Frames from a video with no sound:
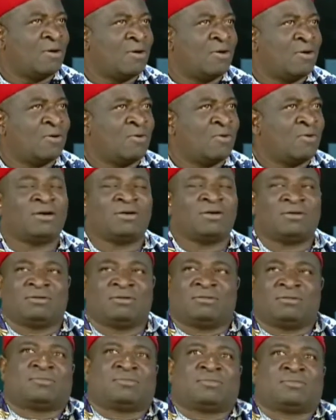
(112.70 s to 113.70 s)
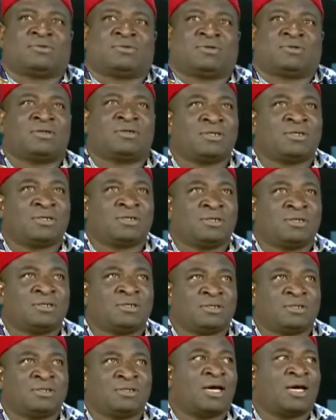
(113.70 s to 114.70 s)
Well,
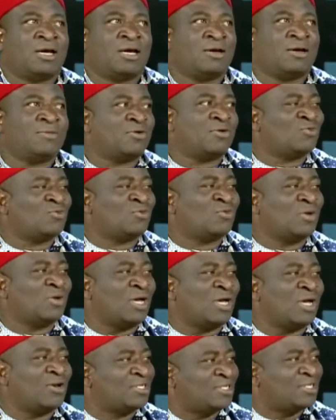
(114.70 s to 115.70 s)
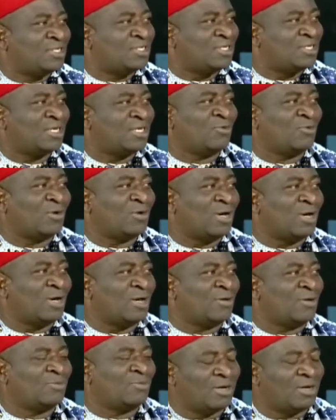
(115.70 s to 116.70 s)
yeah, because we are not,
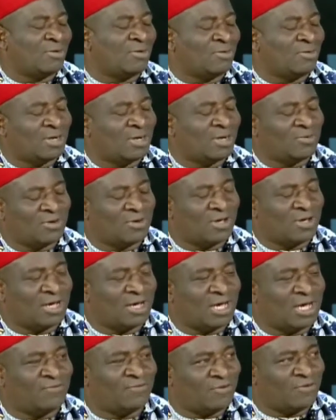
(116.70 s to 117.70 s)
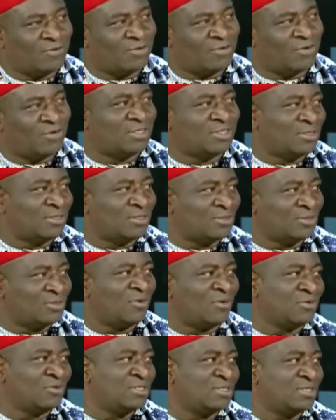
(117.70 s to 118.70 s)
we don't have governors in some
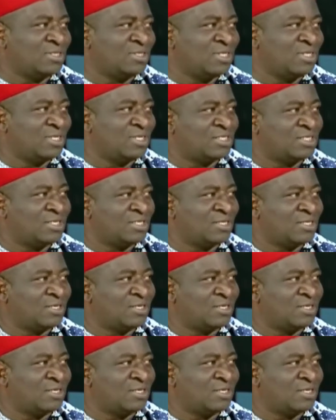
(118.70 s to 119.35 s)
of those states.